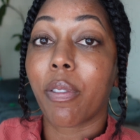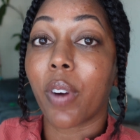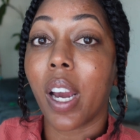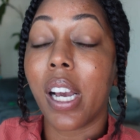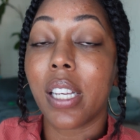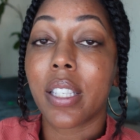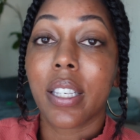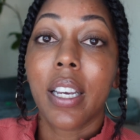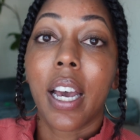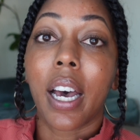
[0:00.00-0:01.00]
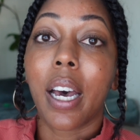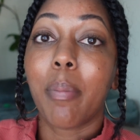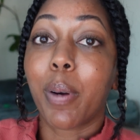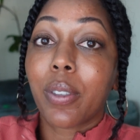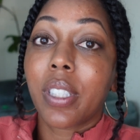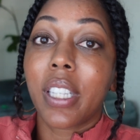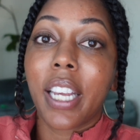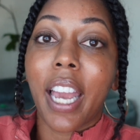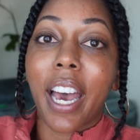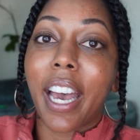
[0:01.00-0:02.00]
for us.
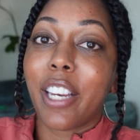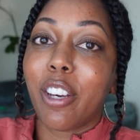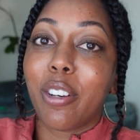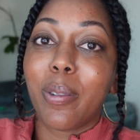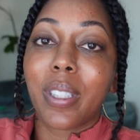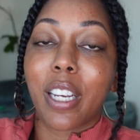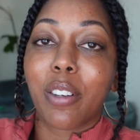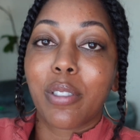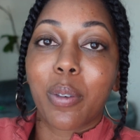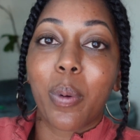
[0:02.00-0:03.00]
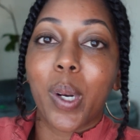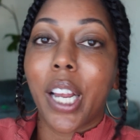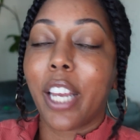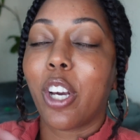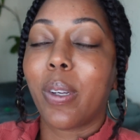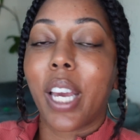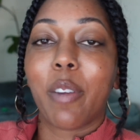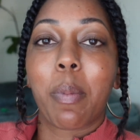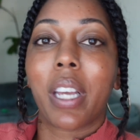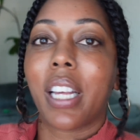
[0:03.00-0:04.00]
Personally, I know it sounds corny, I know not
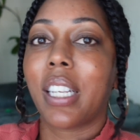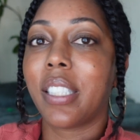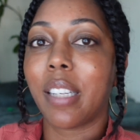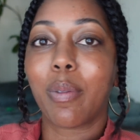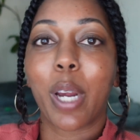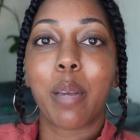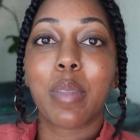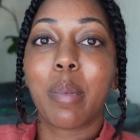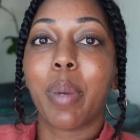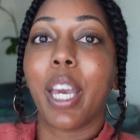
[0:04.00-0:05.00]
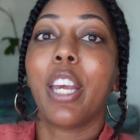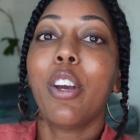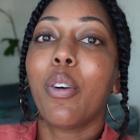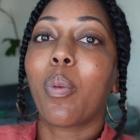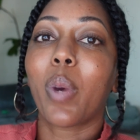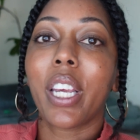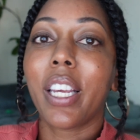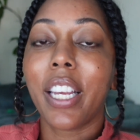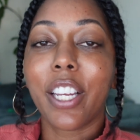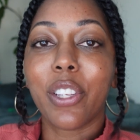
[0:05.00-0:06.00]
everybody likes Dave Ramsey, but
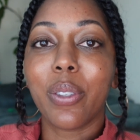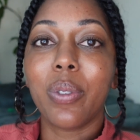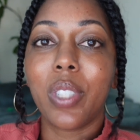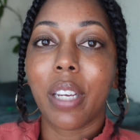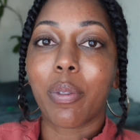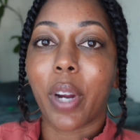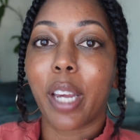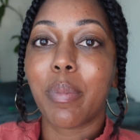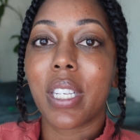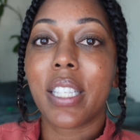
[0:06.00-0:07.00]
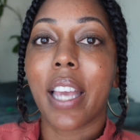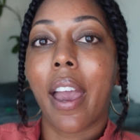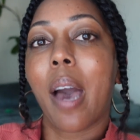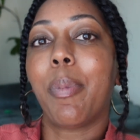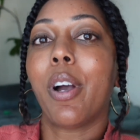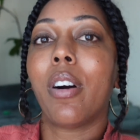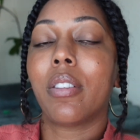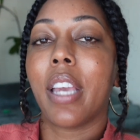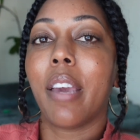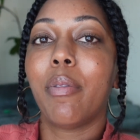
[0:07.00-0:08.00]
we use Dave Ramsey's app
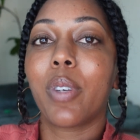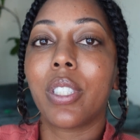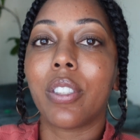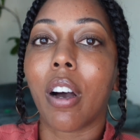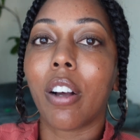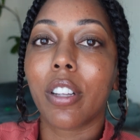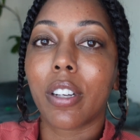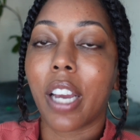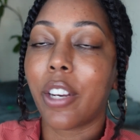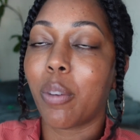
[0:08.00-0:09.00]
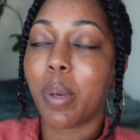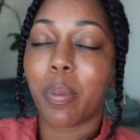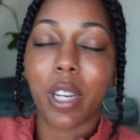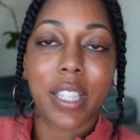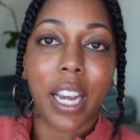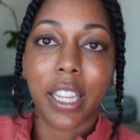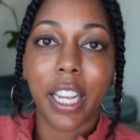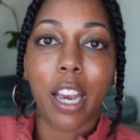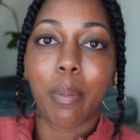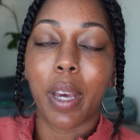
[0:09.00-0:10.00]
called Every Dollar. I don't remember
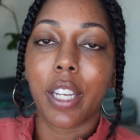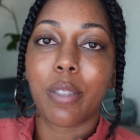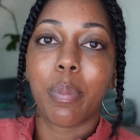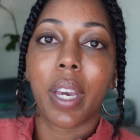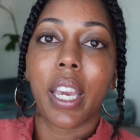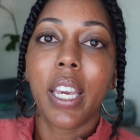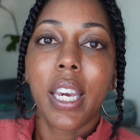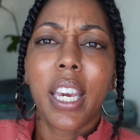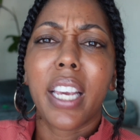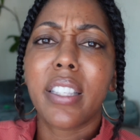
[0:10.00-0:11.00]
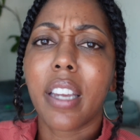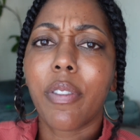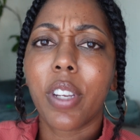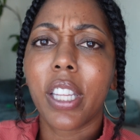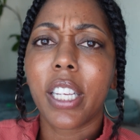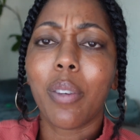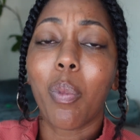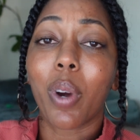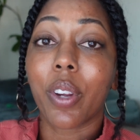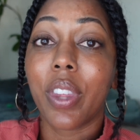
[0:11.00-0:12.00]
exactly how much, but it's definitely
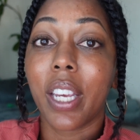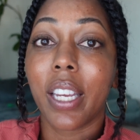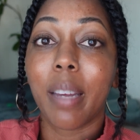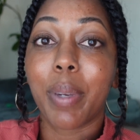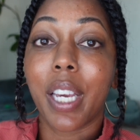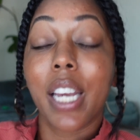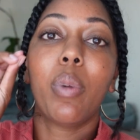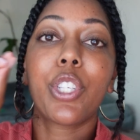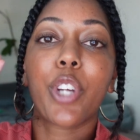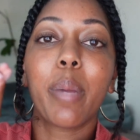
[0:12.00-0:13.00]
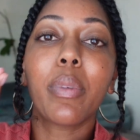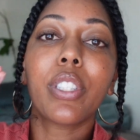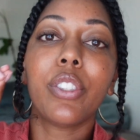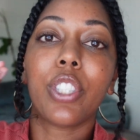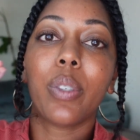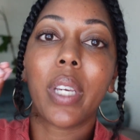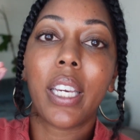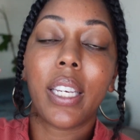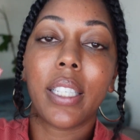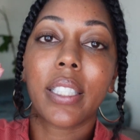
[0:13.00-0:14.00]
worth it because what you're able to do
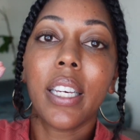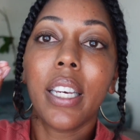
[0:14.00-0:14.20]
is